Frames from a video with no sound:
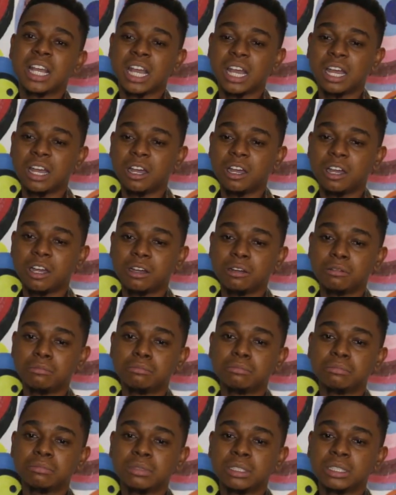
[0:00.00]

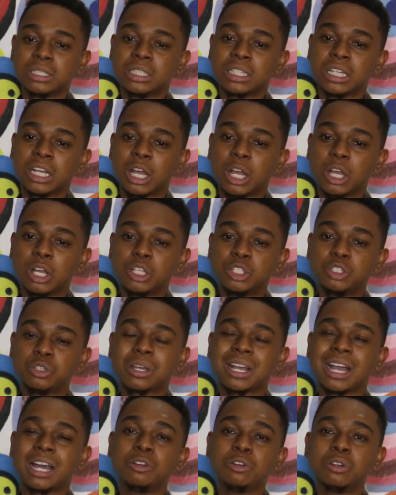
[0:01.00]
Um, you
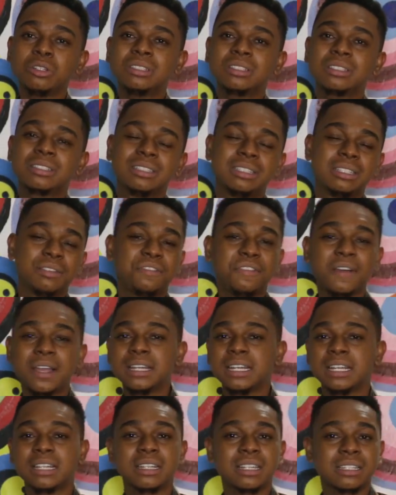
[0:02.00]
cannot
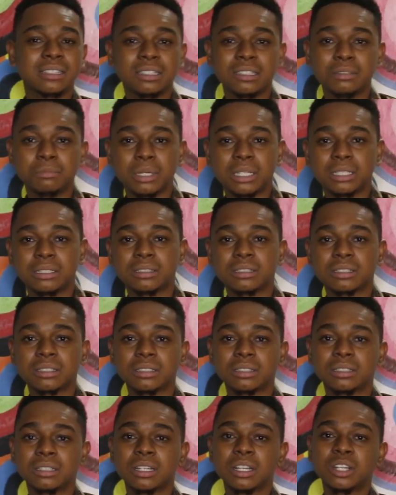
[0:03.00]
define entertainment.
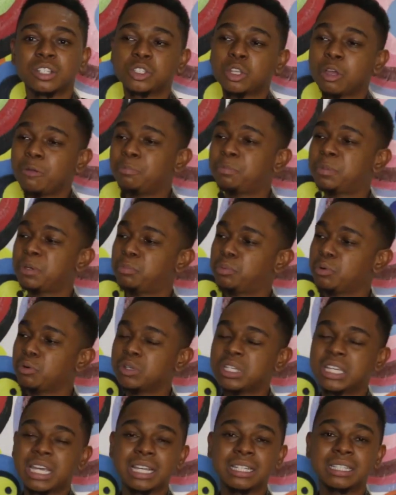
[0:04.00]
Some
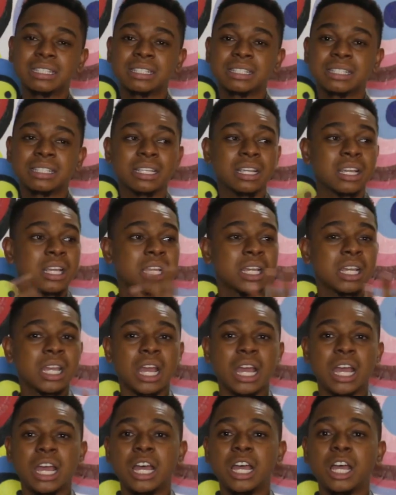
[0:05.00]
people get
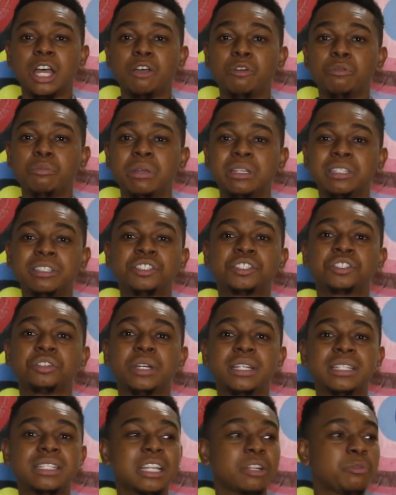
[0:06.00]
um,
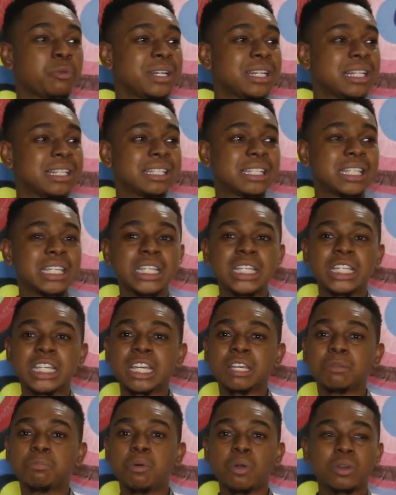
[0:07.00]
interested when they see
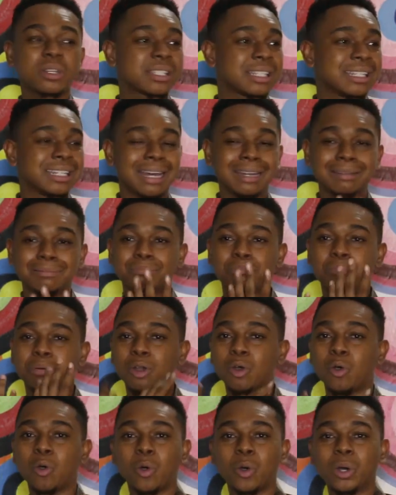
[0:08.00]
kickboxing and
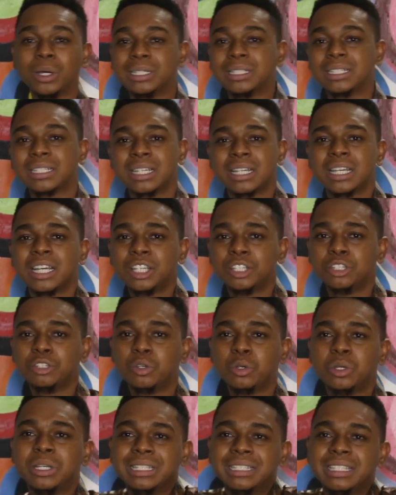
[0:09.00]
blood. You
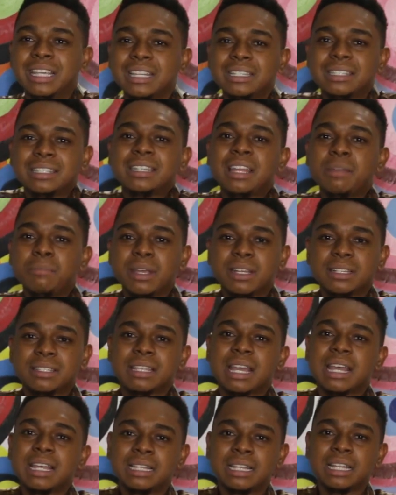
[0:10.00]
know, it gets them
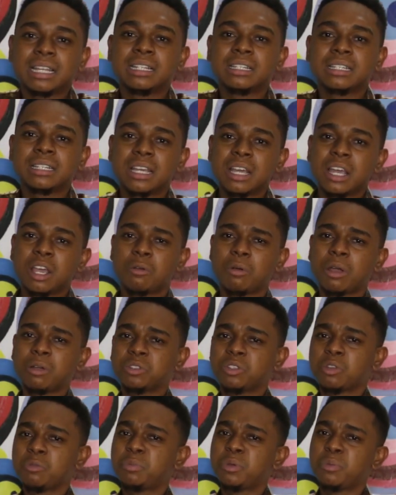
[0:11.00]
excited. While
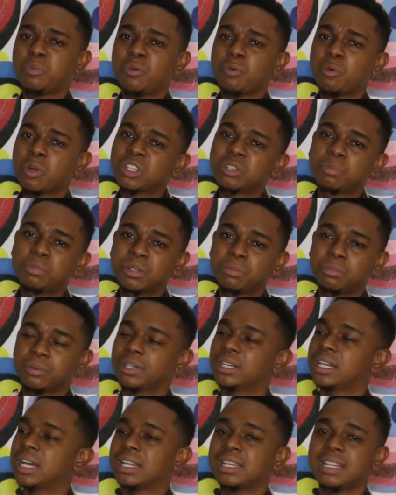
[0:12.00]
some people watch Big
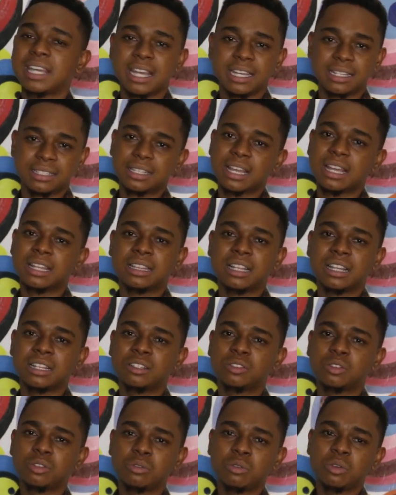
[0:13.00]
Brother and they're
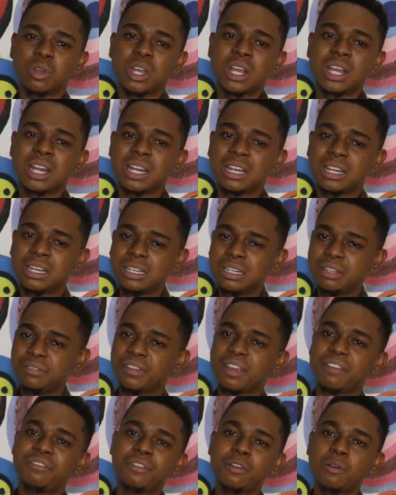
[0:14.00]
excited. So
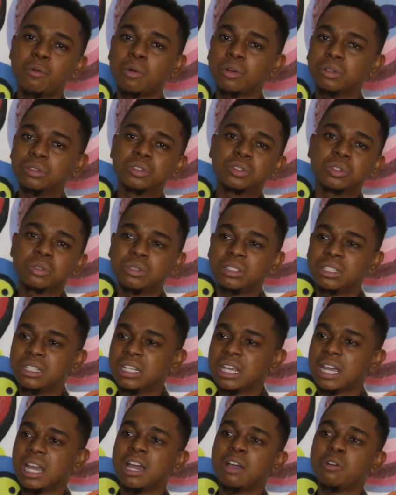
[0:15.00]
leave everyone to
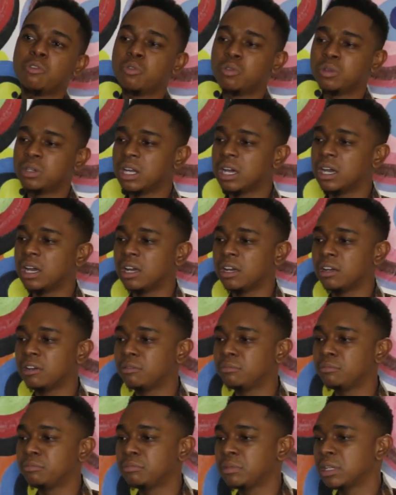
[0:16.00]
their own
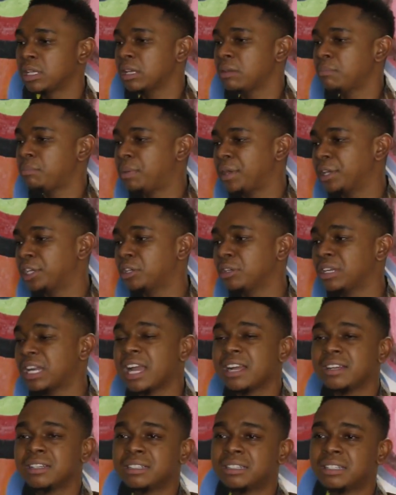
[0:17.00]
um,
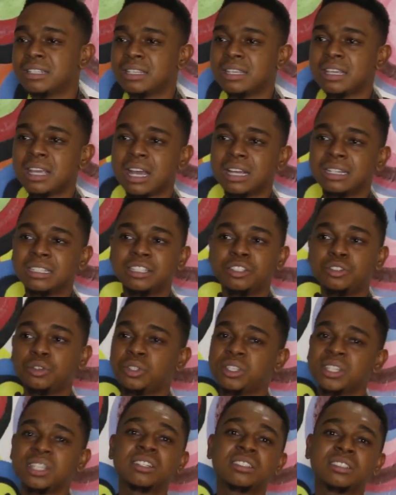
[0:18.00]
peculiarity and
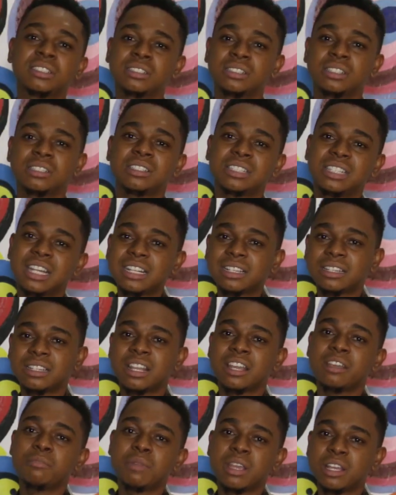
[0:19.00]
idiosyncrasies. Let
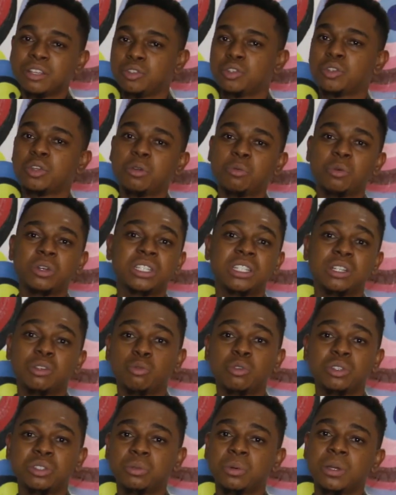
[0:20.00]
them enjoy what they
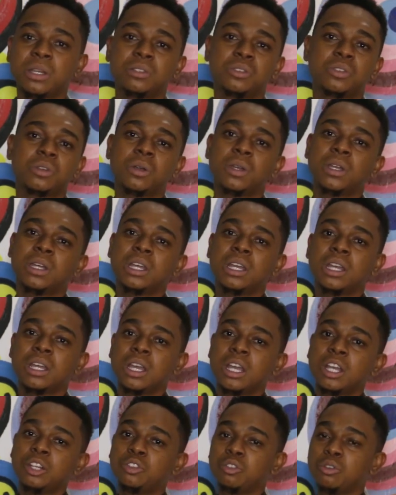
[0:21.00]
want to enjoy.
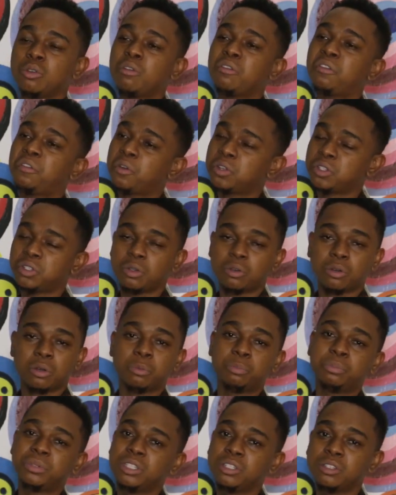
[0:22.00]
Do not force your
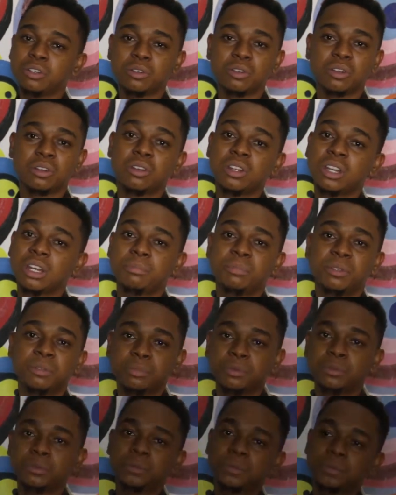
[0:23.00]
opinion on other
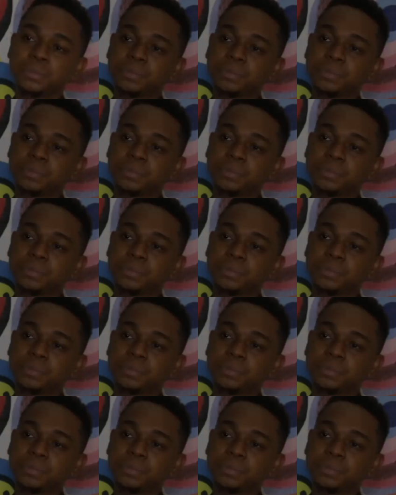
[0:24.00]
people.